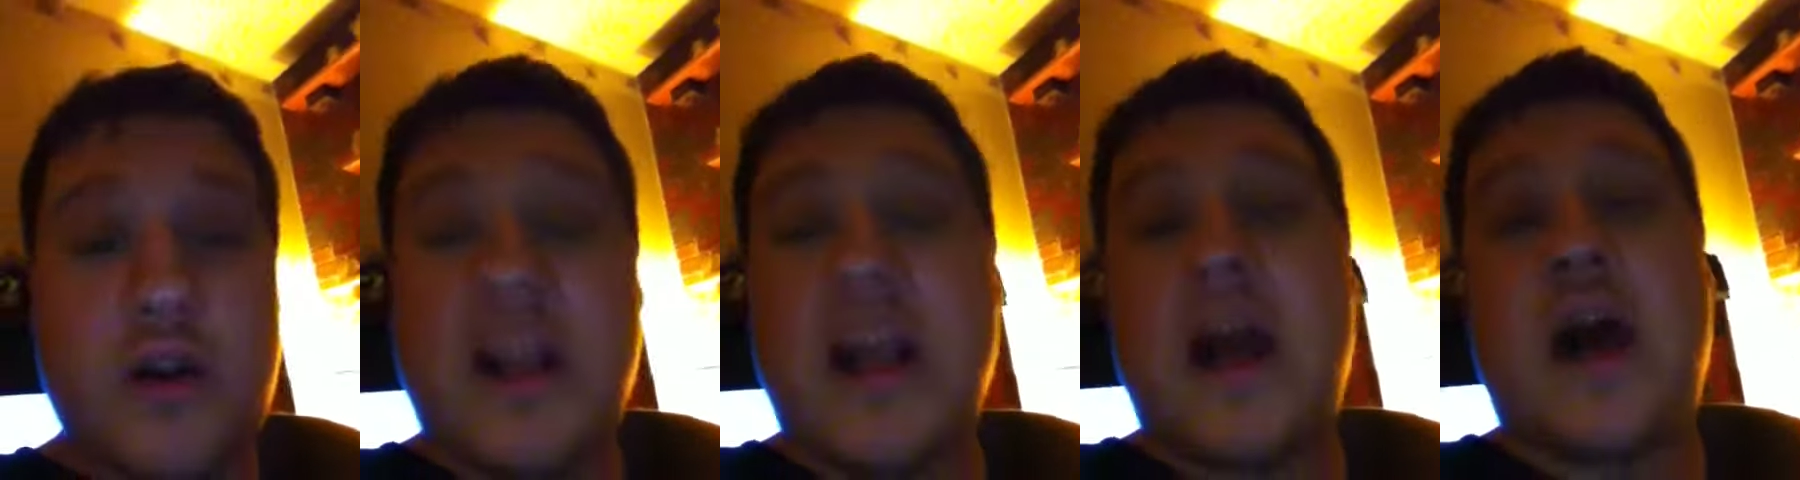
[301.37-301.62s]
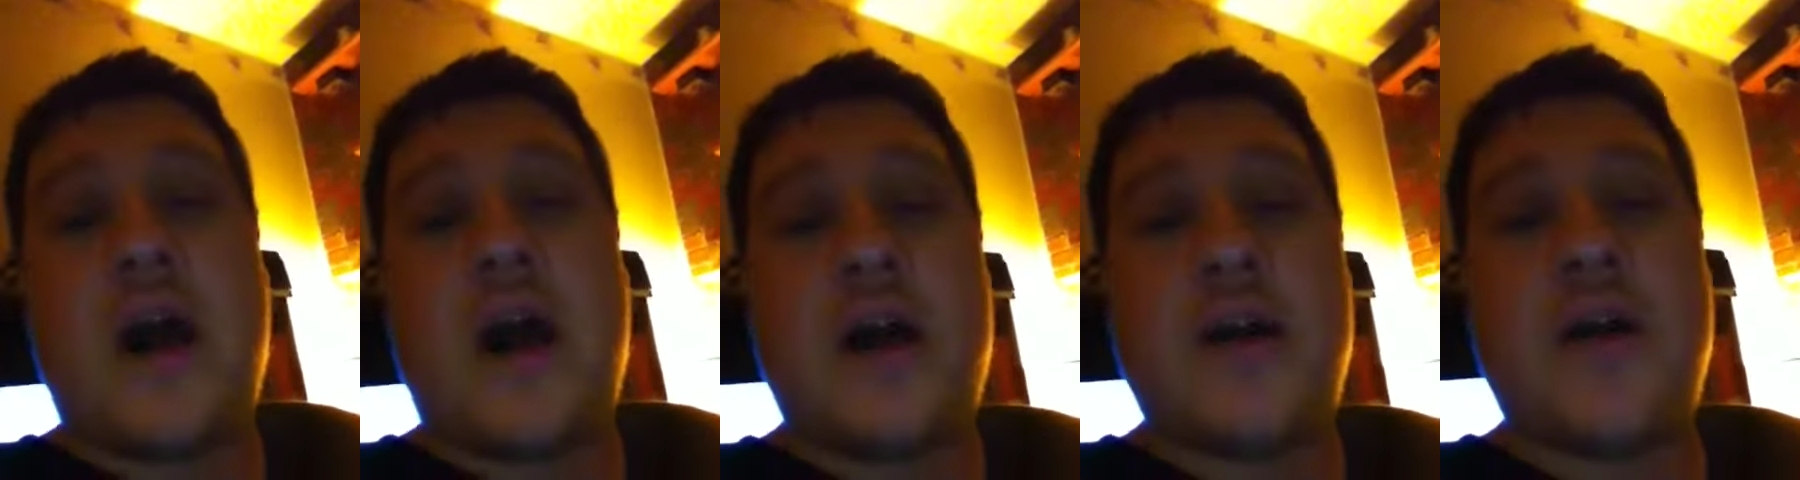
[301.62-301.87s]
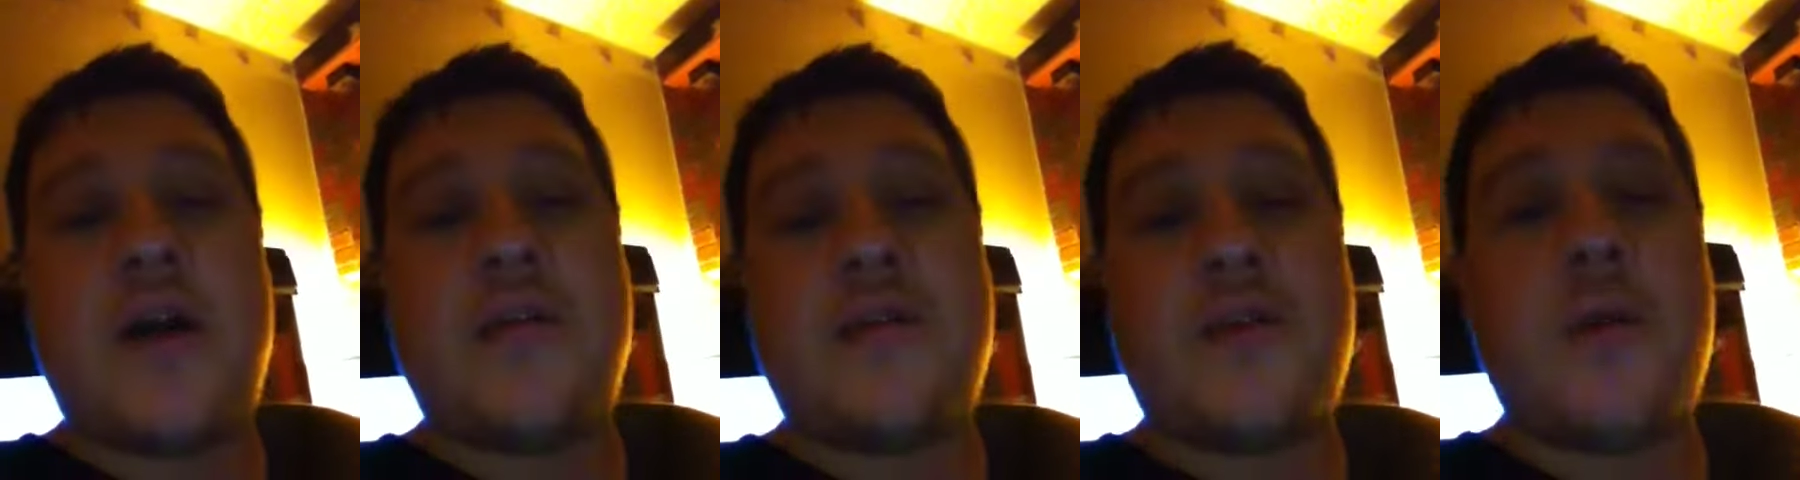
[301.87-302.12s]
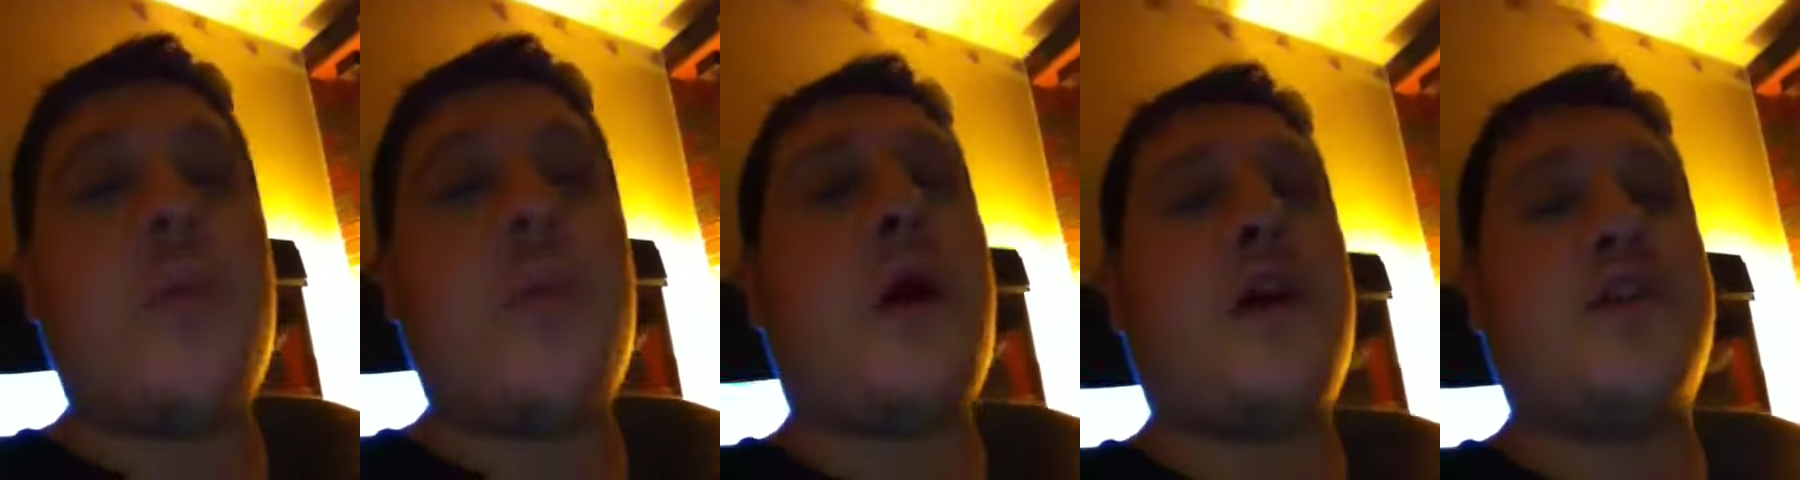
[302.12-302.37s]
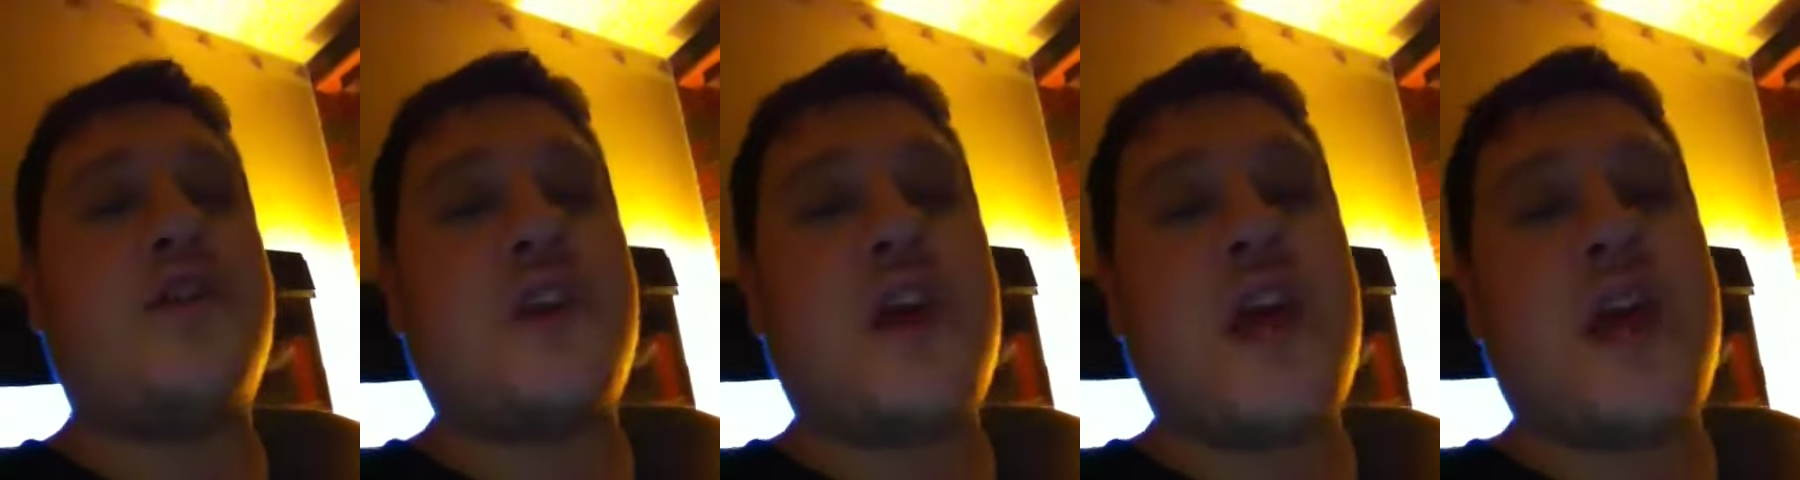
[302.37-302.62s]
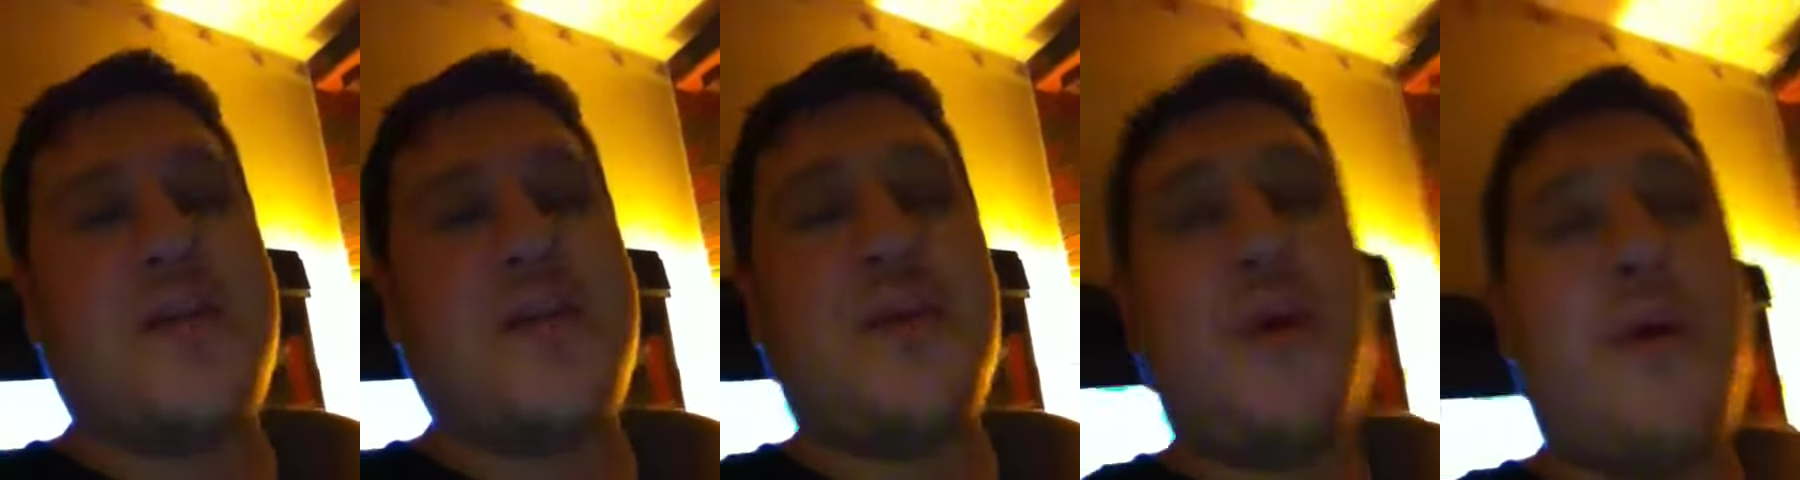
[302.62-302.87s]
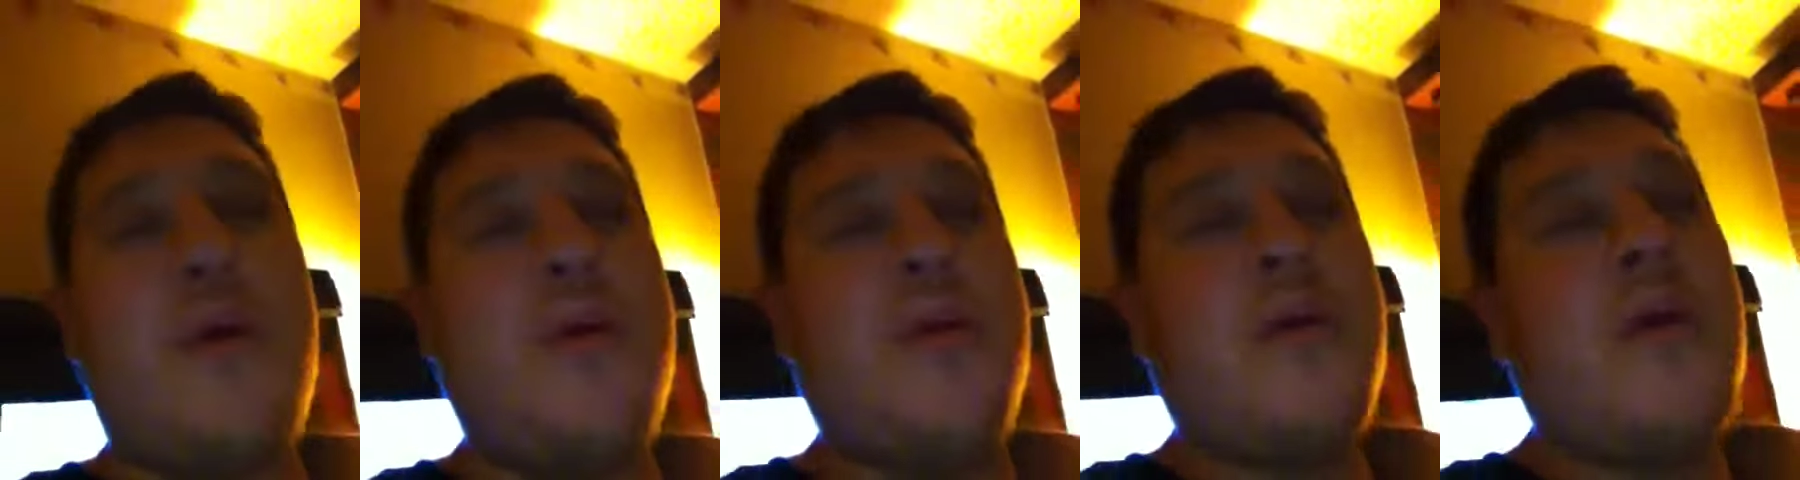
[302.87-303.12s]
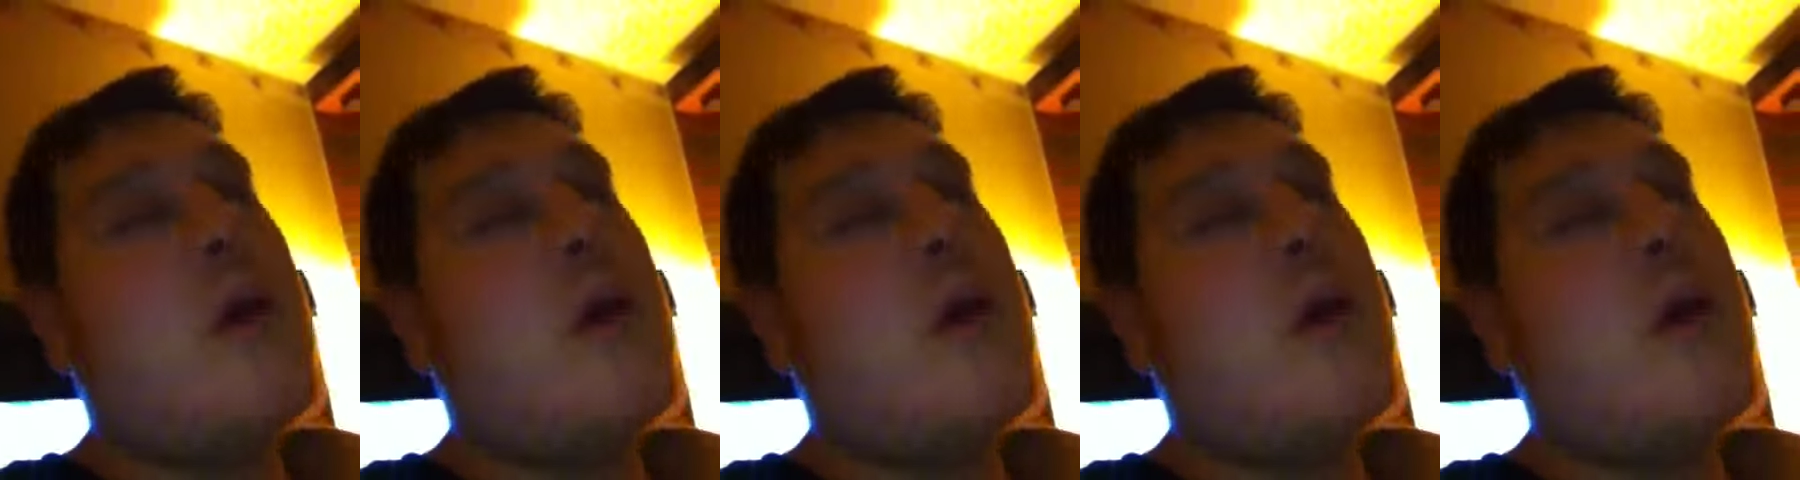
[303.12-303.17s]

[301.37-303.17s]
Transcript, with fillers: uh, if you watch cable,